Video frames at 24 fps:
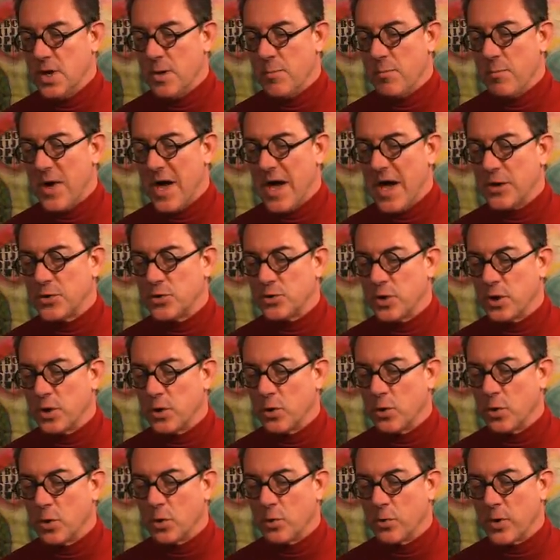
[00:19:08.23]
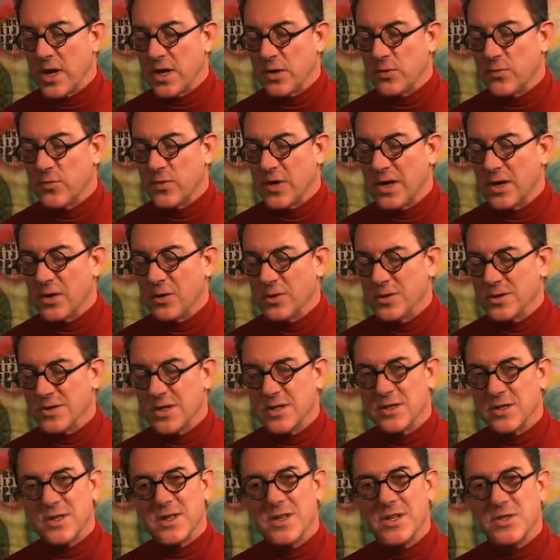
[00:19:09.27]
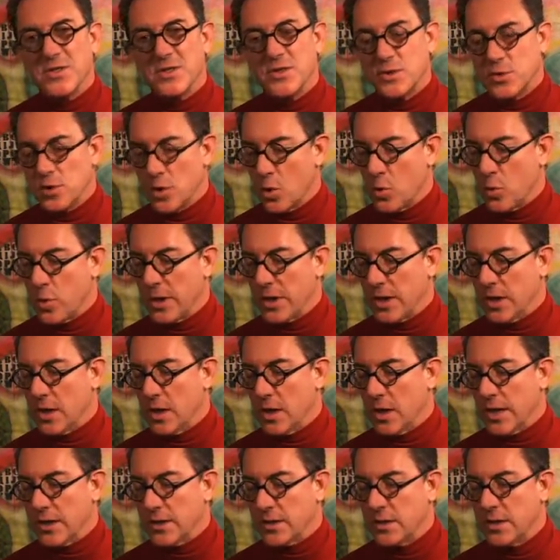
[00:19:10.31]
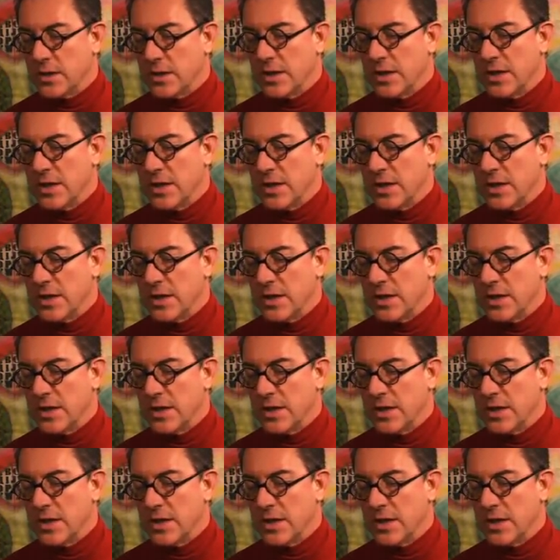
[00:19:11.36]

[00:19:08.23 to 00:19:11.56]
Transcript: mashing your great fingers into his doughy gut,